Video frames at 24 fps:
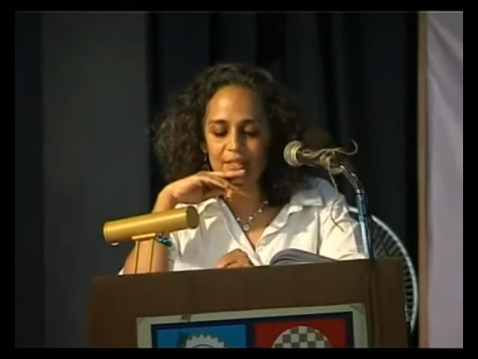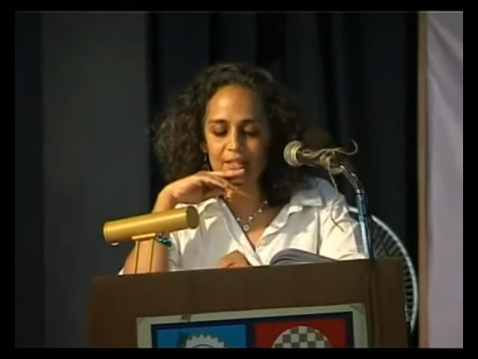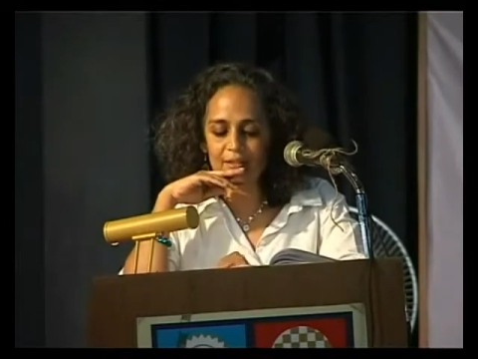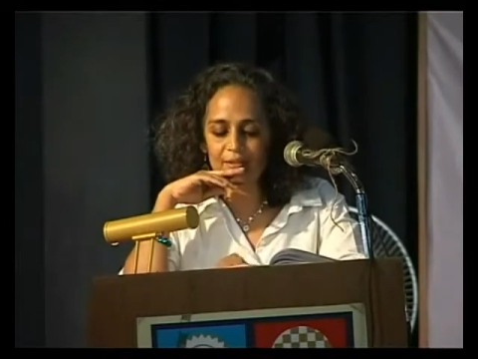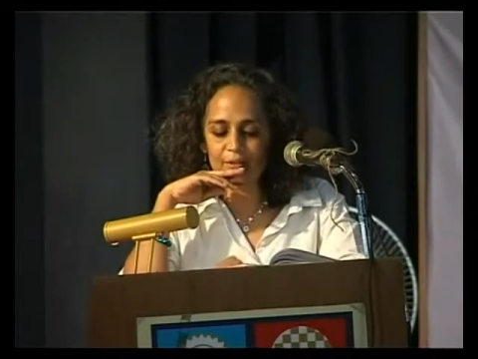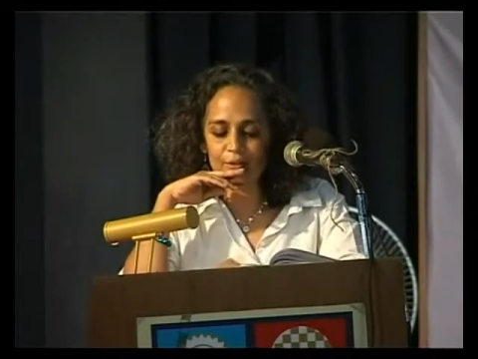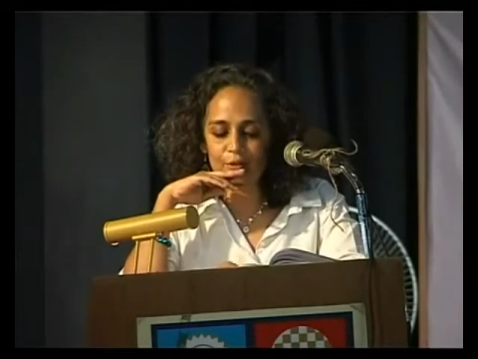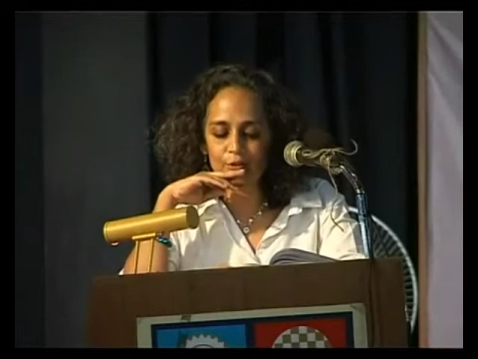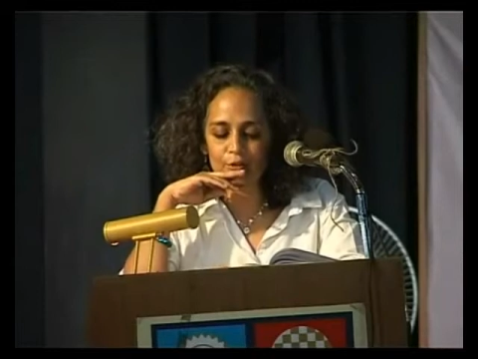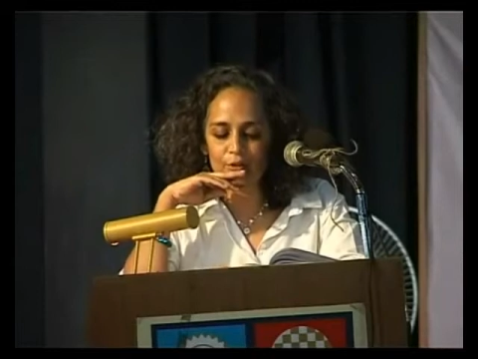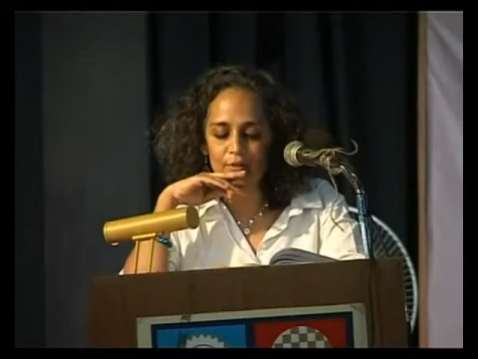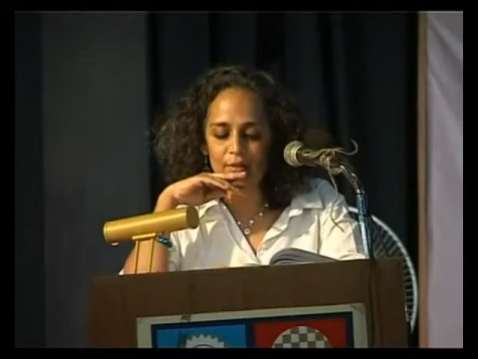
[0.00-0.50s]

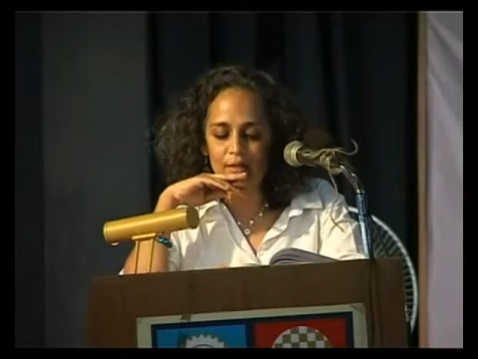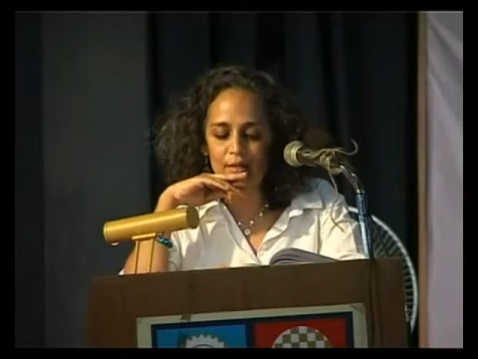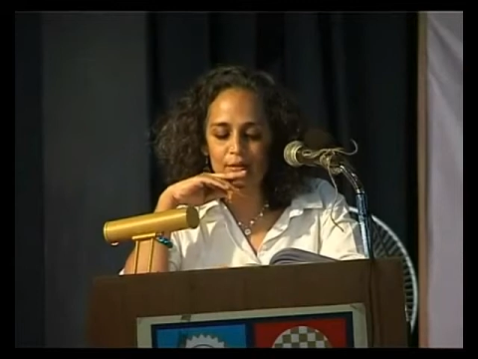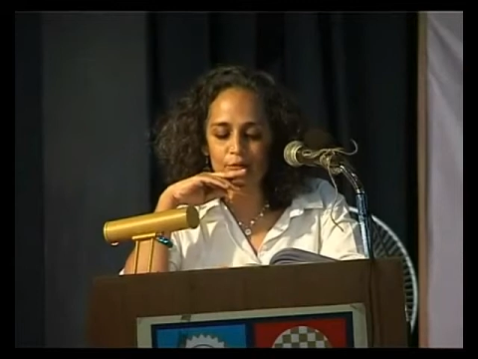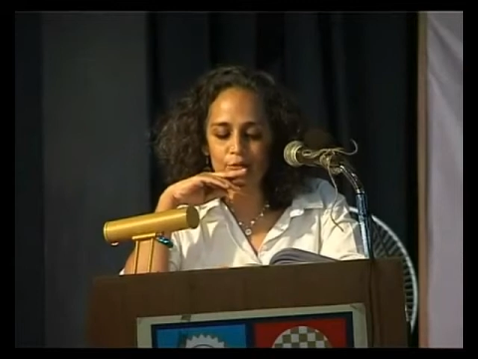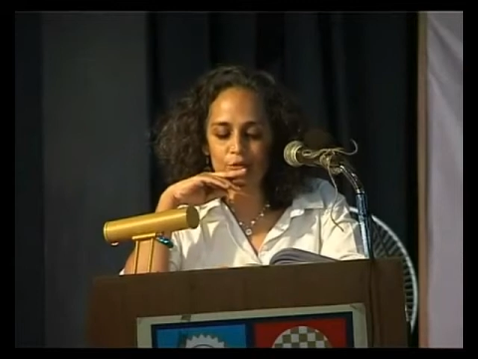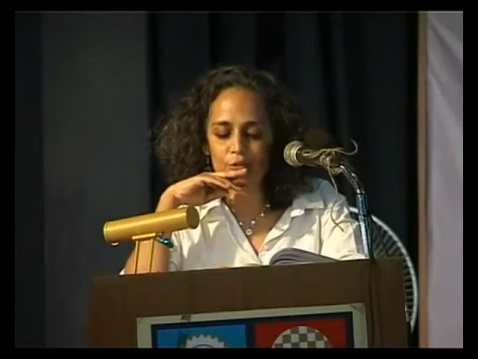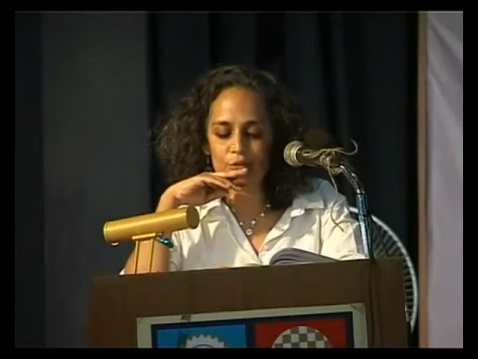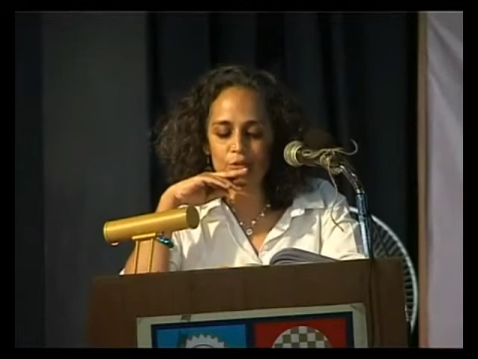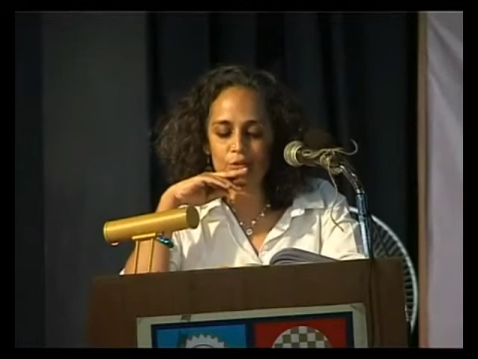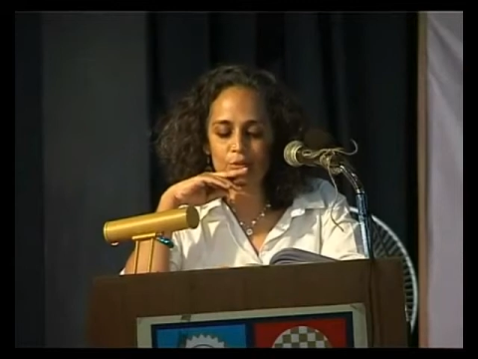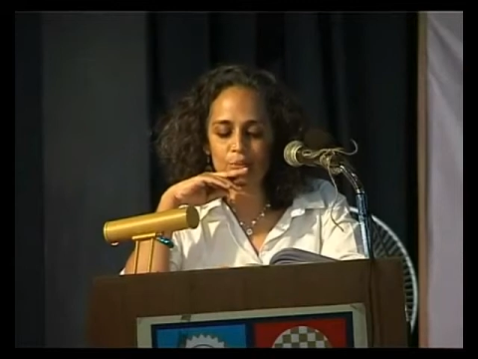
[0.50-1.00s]
Raytheon
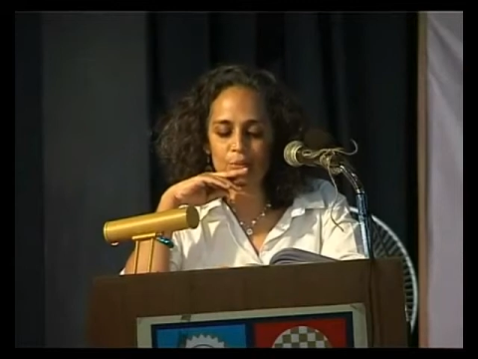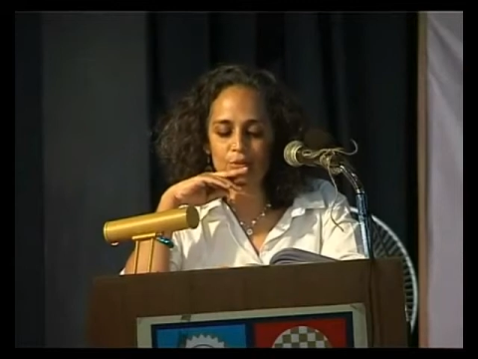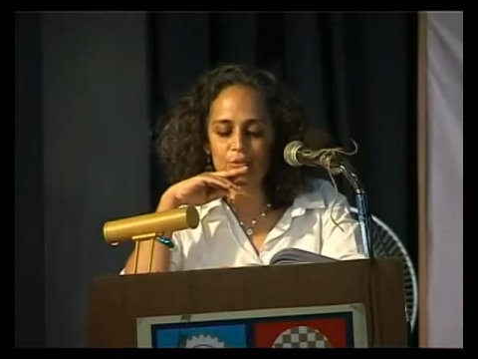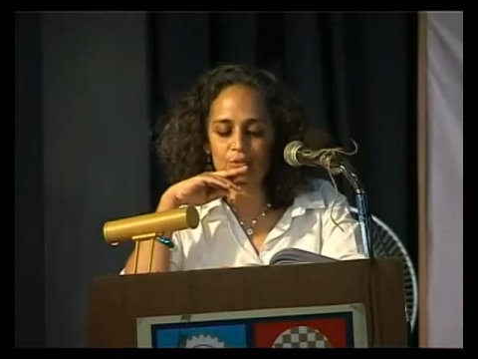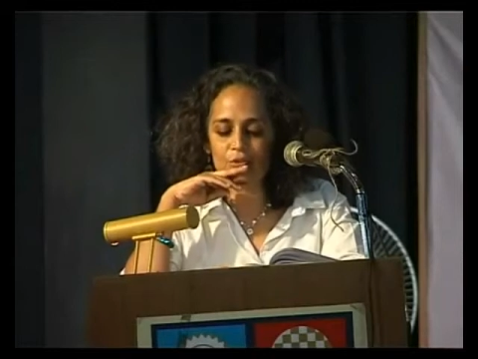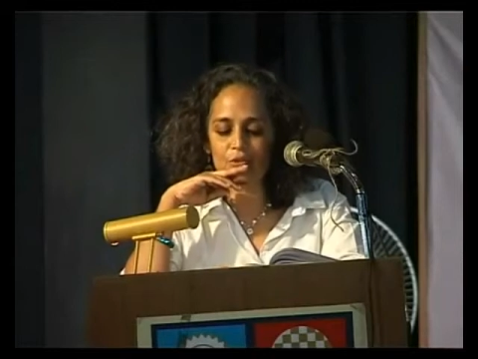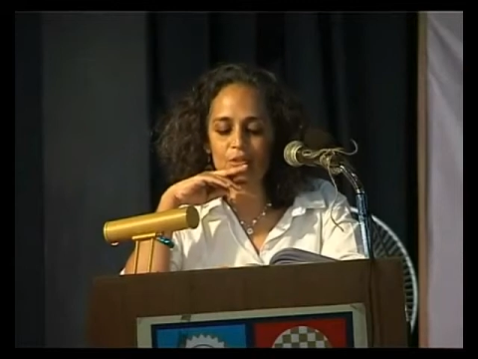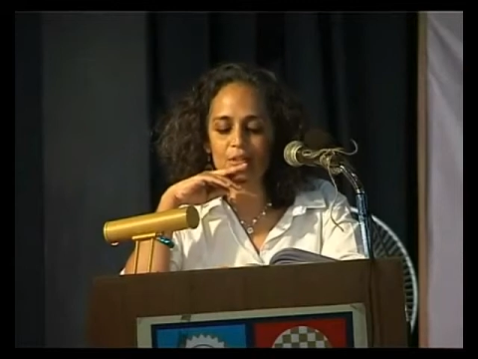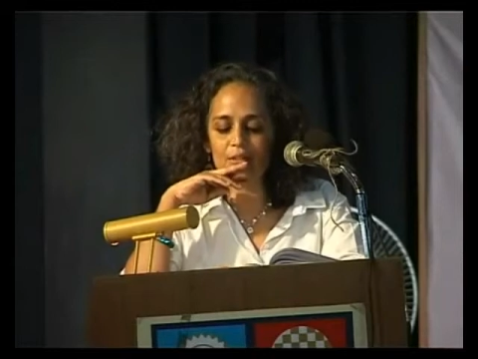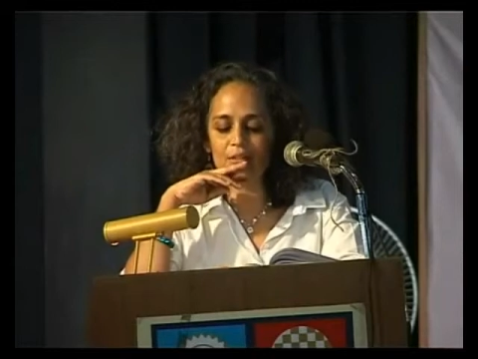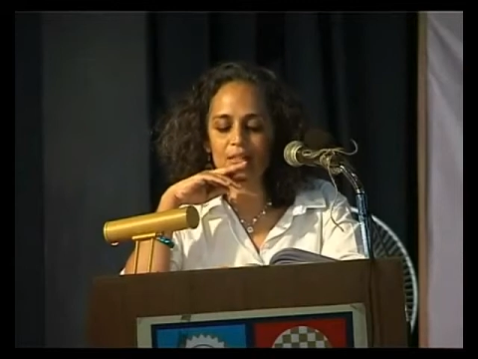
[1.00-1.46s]
announced it was